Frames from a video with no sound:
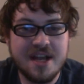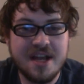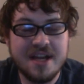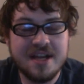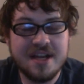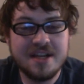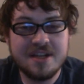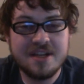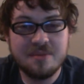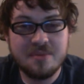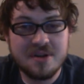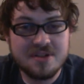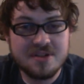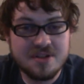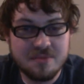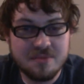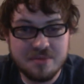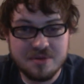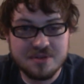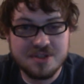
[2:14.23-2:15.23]
and a bunch
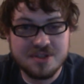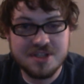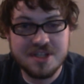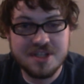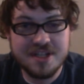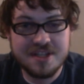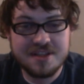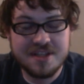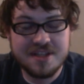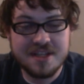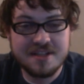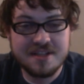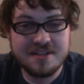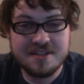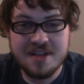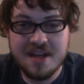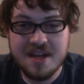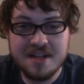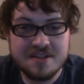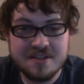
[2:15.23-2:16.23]
of bullshit
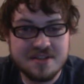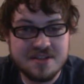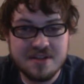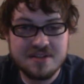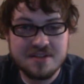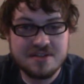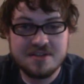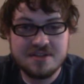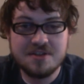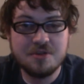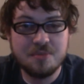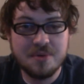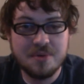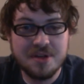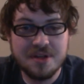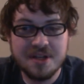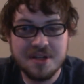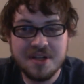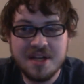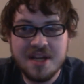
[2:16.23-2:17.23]
that it's
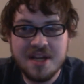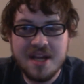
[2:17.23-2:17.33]
stupid.